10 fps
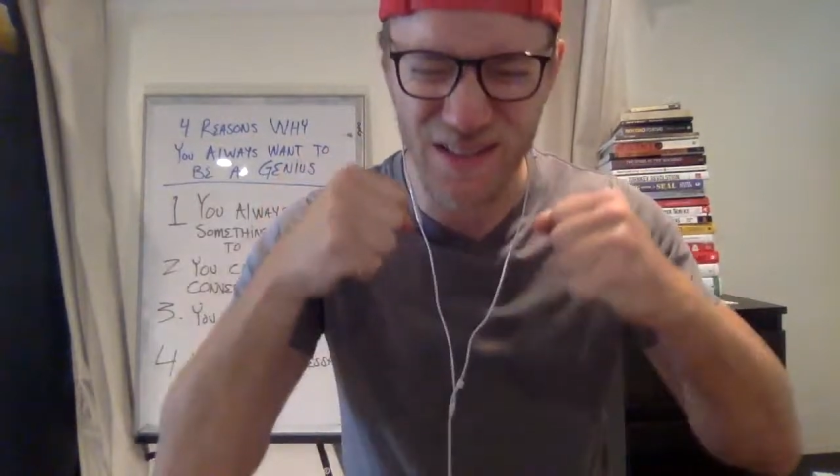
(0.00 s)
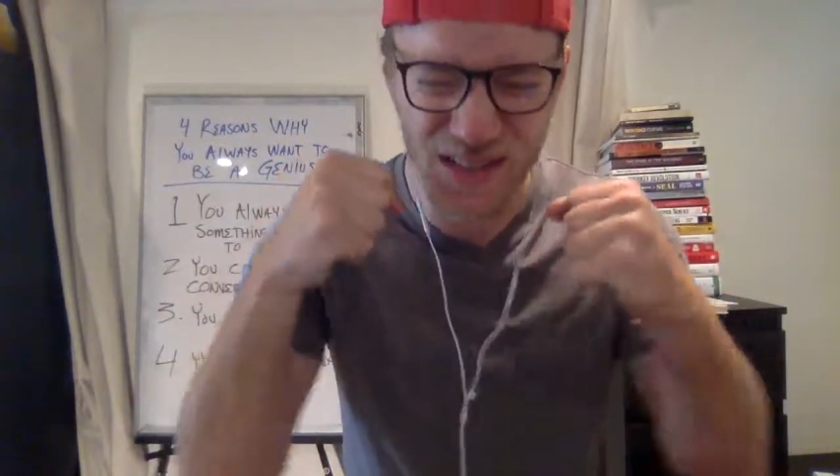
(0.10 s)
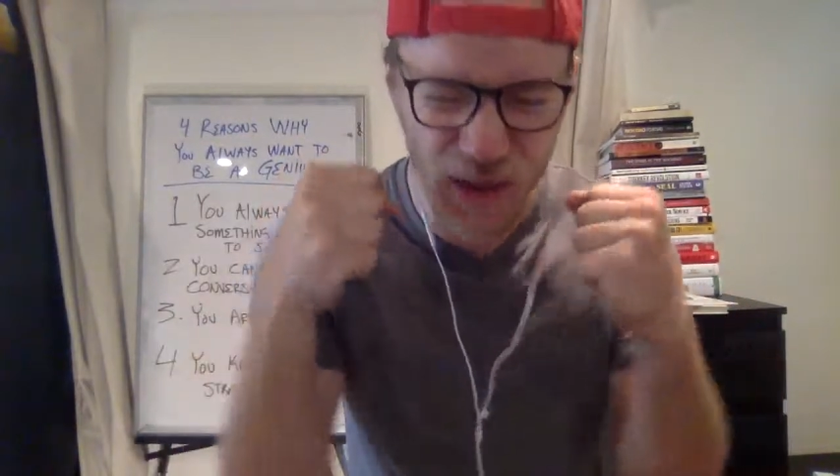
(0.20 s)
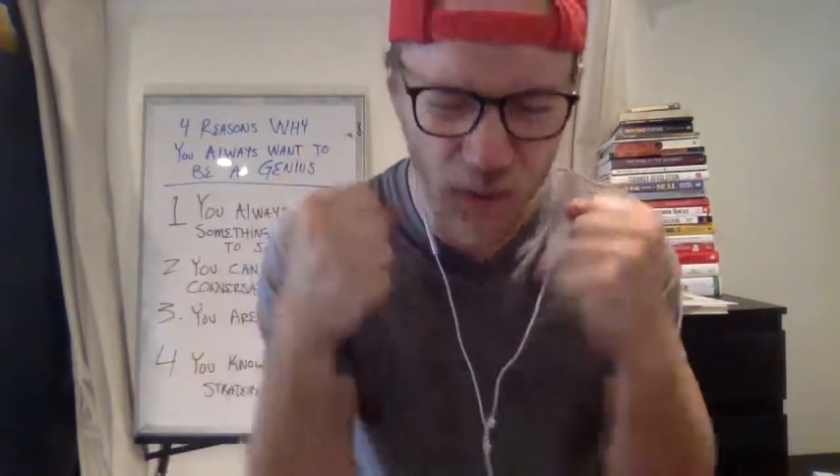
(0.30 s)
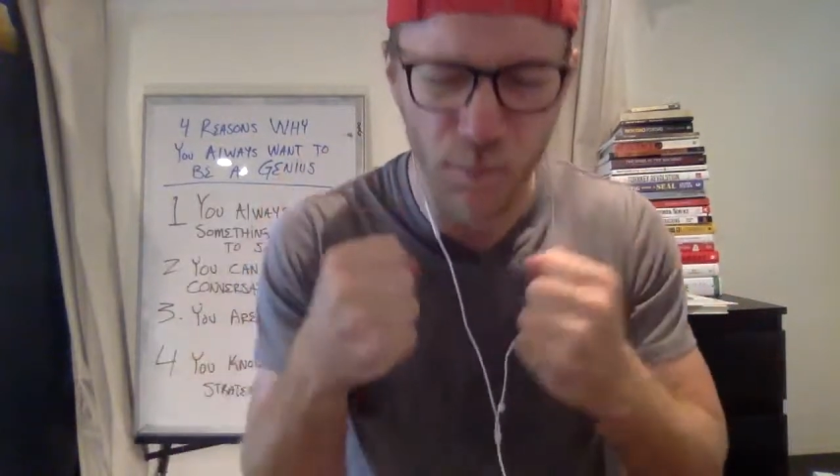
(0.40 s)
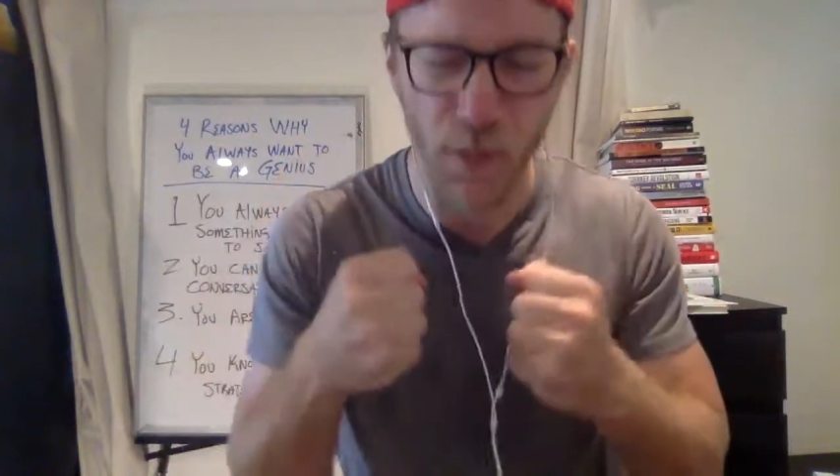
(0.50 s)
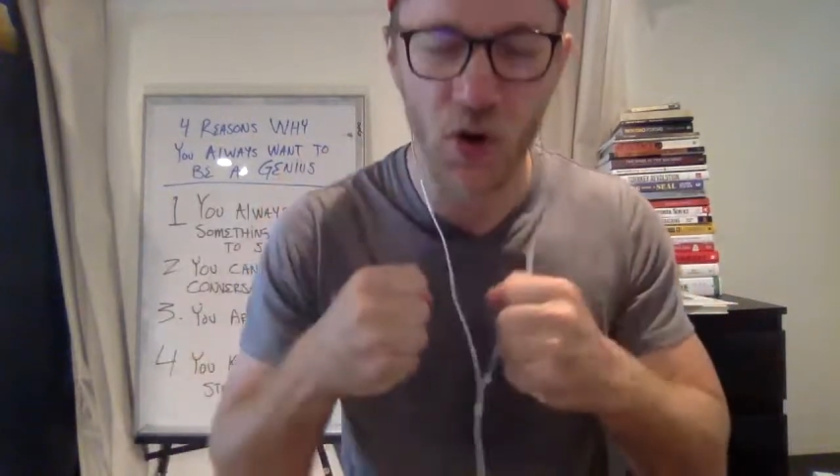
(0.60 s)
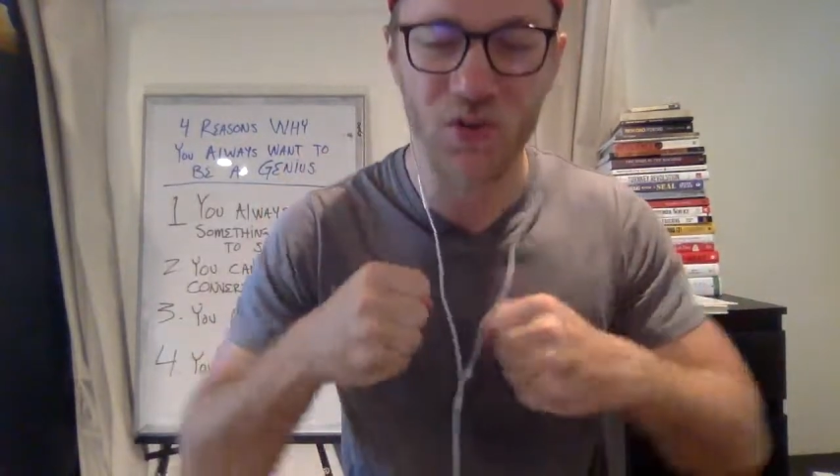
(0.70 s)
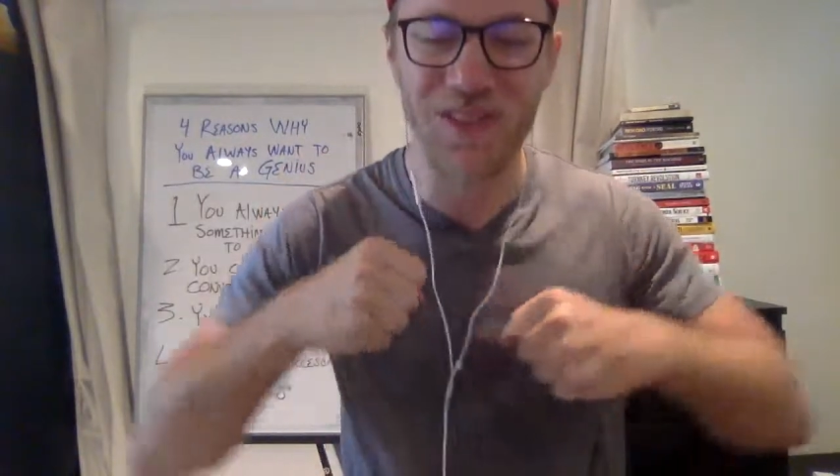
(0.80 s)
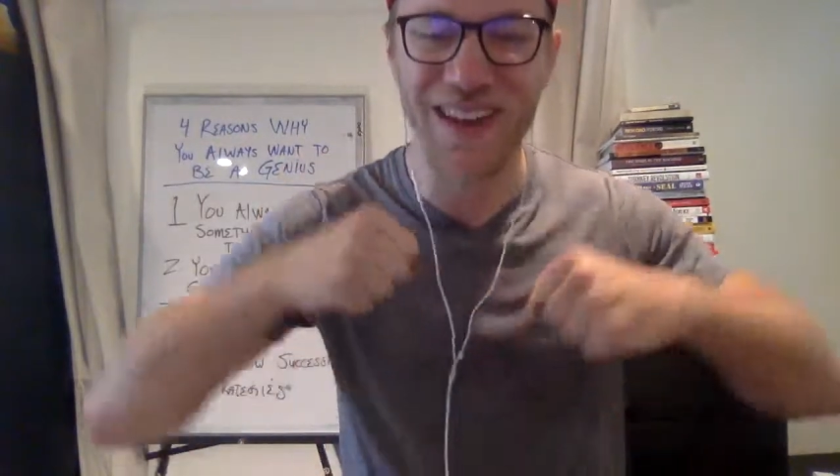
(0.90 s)

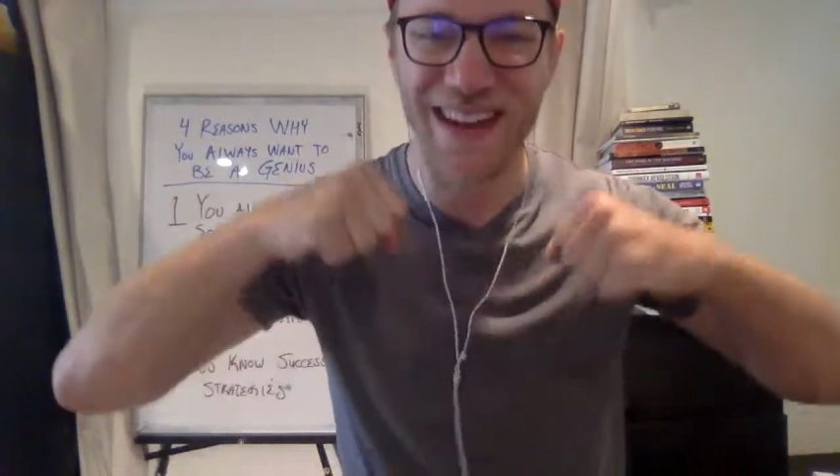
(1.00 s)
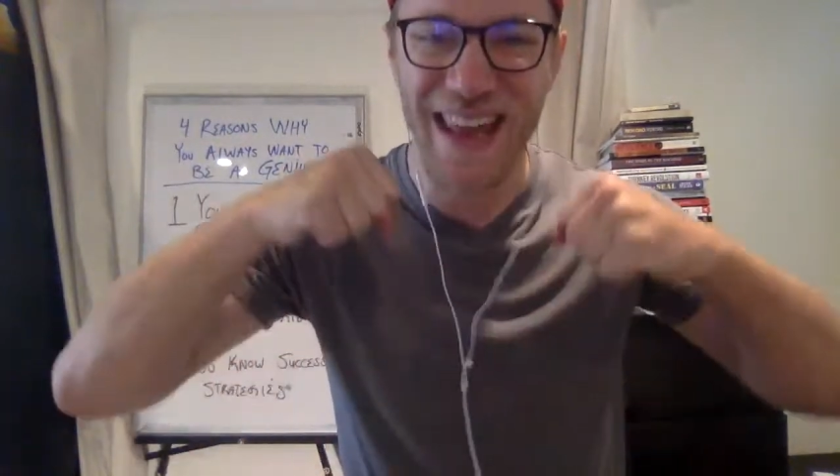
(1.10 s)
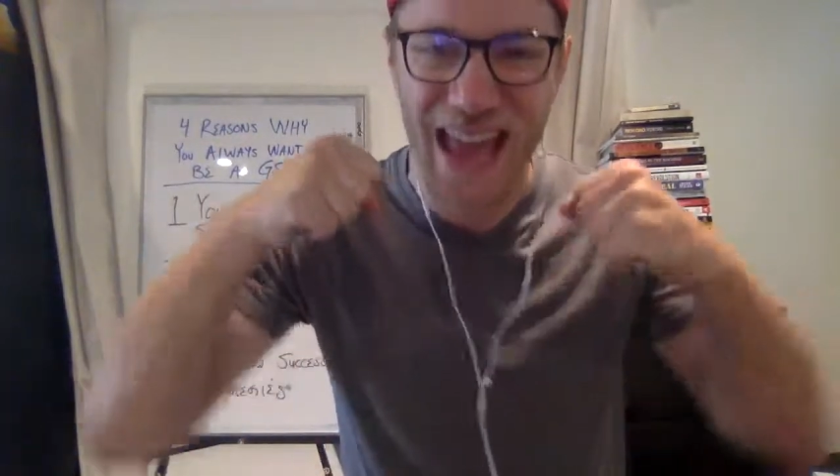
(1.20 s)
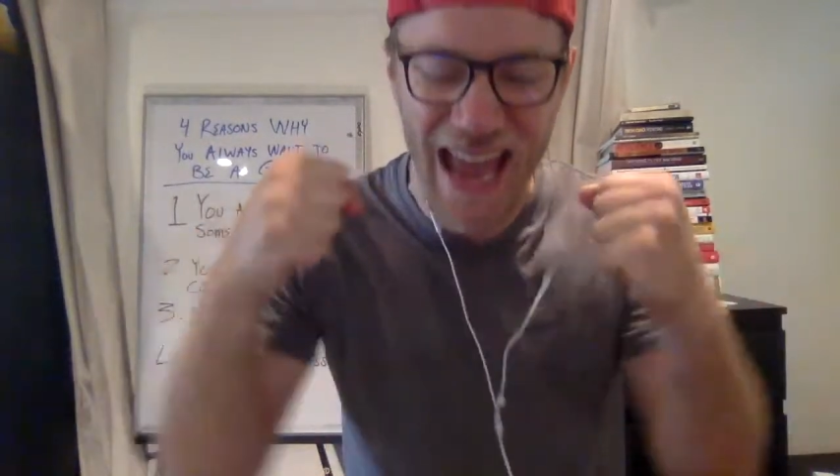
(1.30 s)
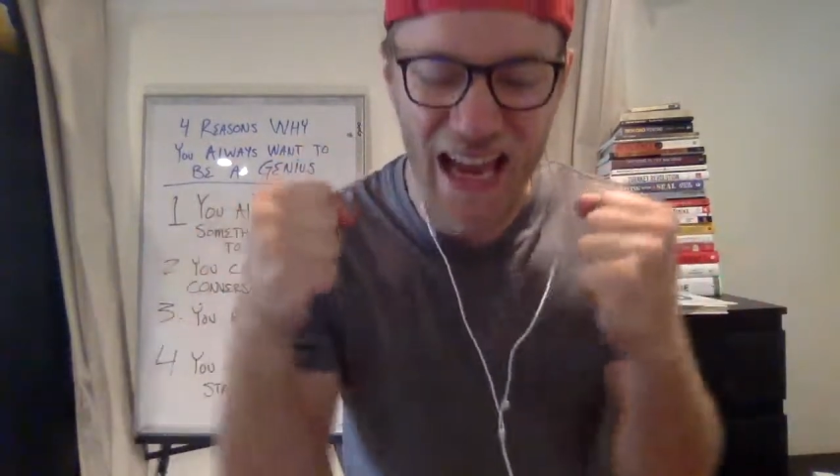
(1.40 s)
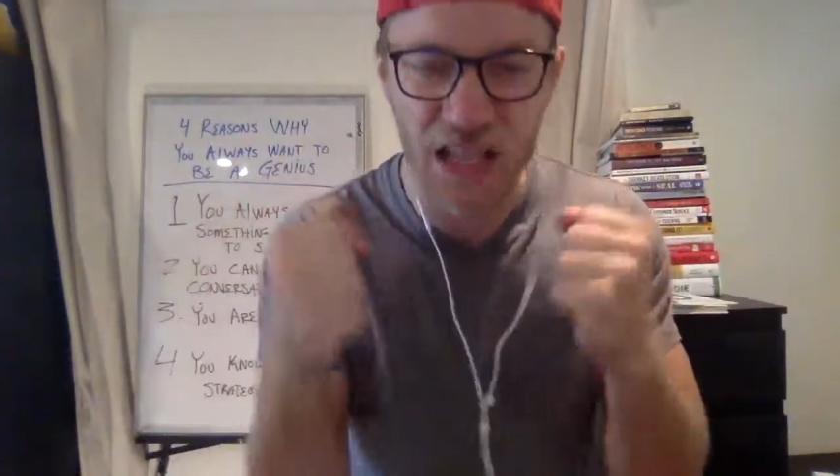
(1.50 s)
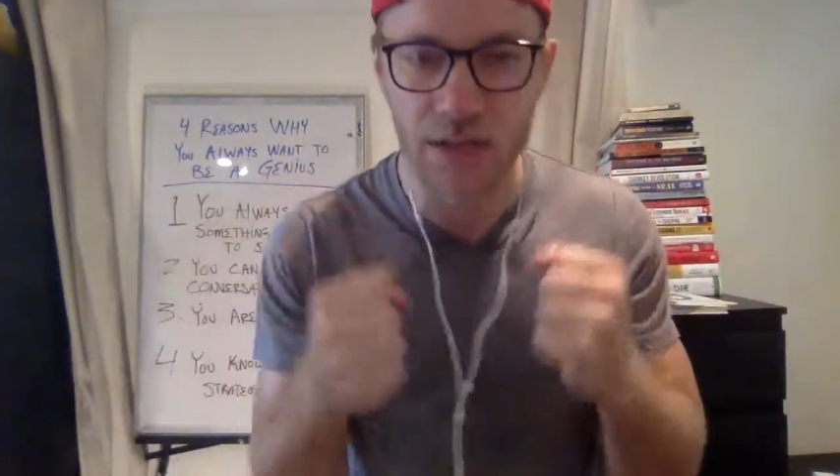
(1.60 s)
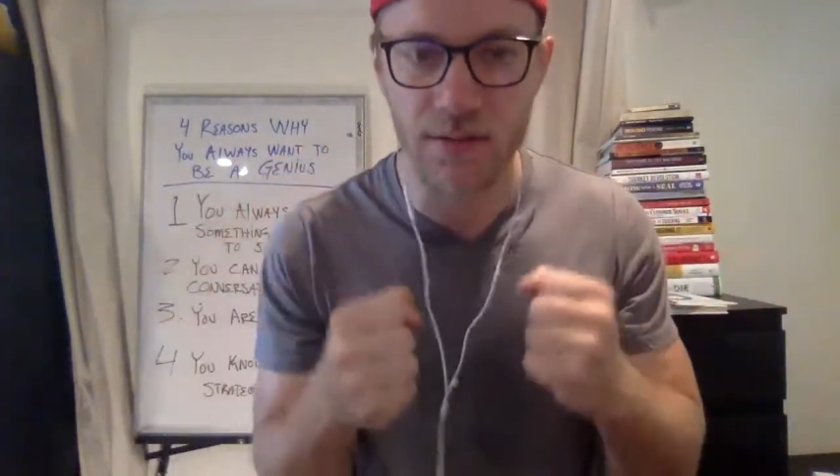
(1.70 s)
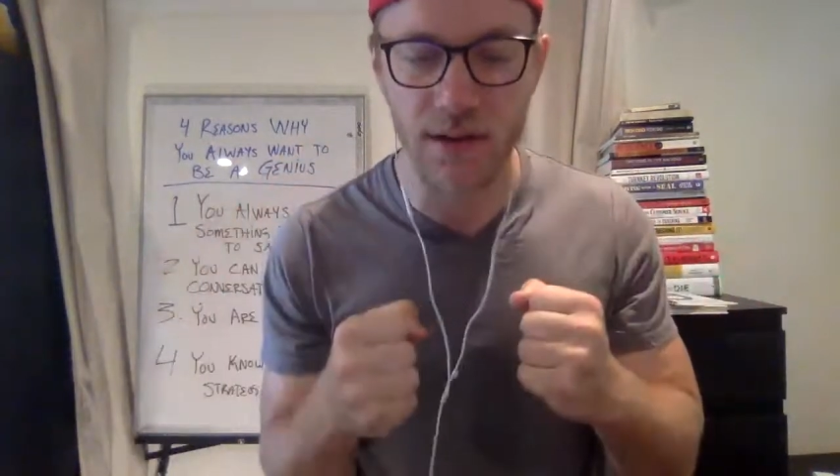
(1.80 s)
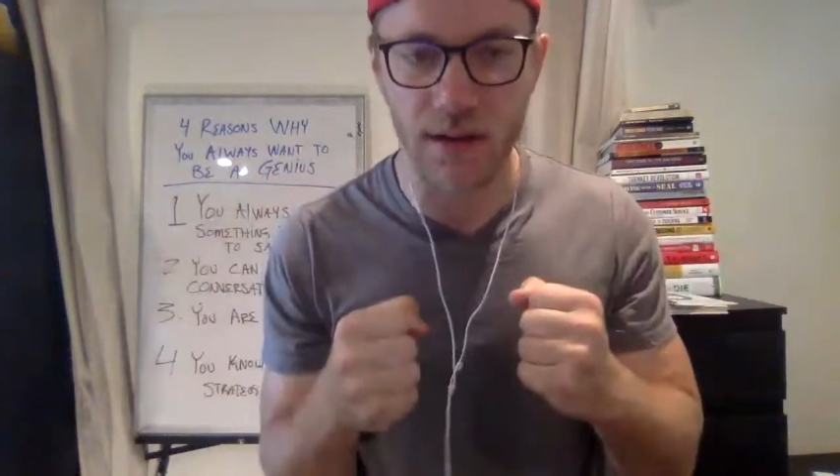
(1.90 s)
self-motivated
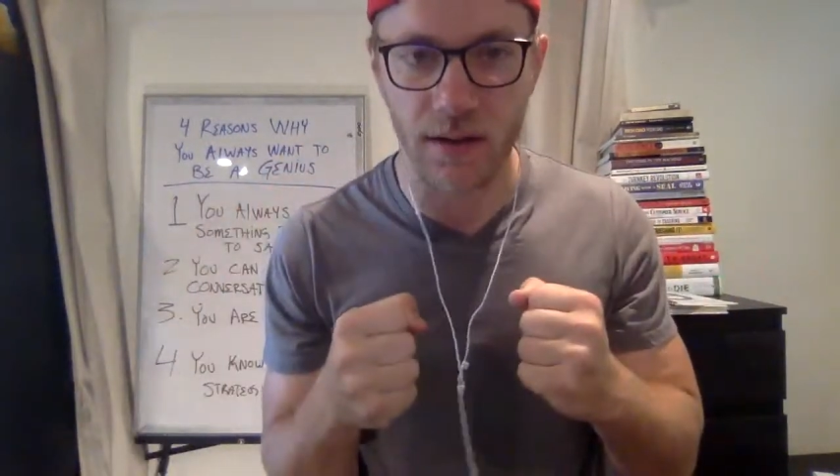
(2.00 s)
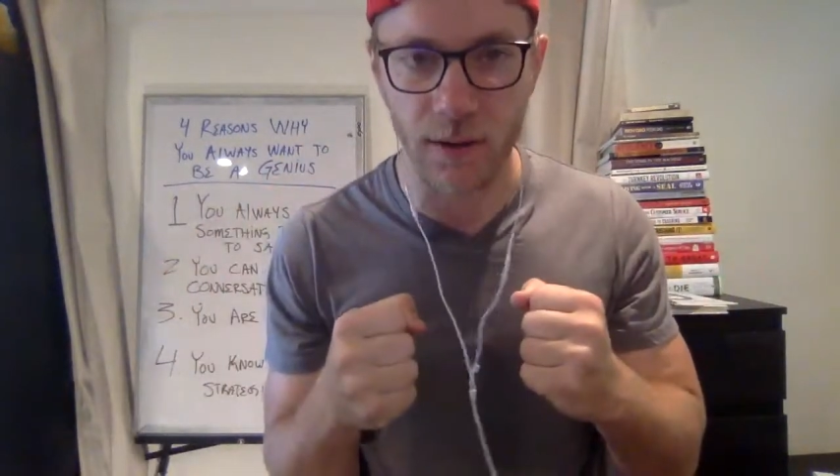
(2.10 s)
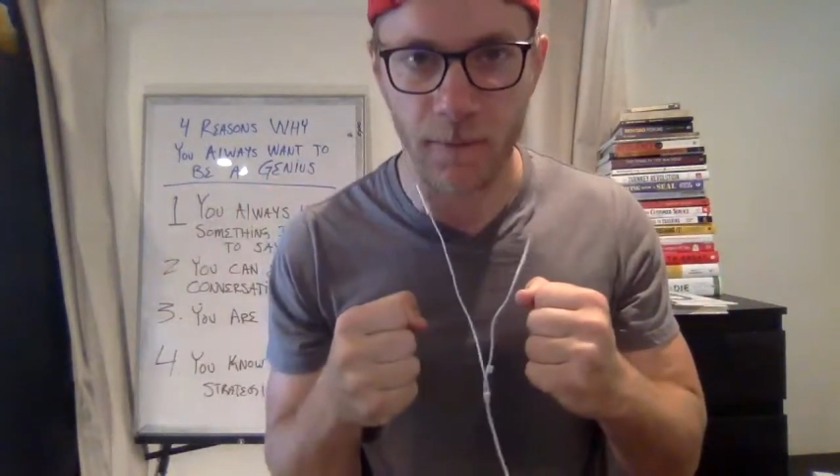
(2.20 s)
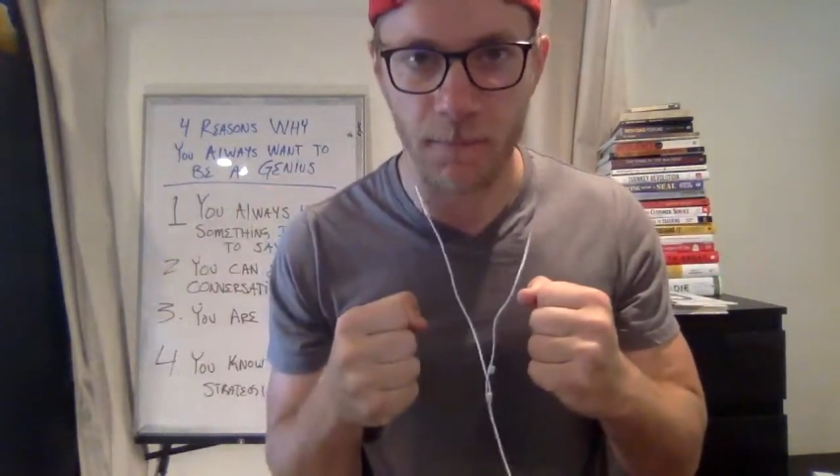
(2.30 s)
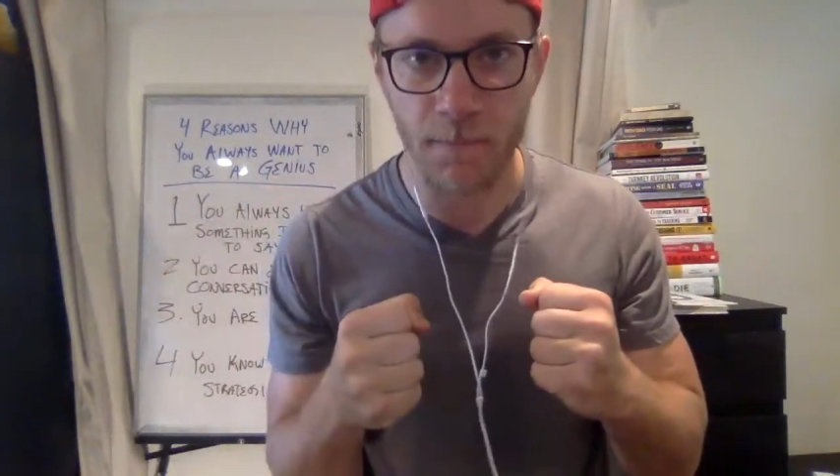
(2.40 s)
action taker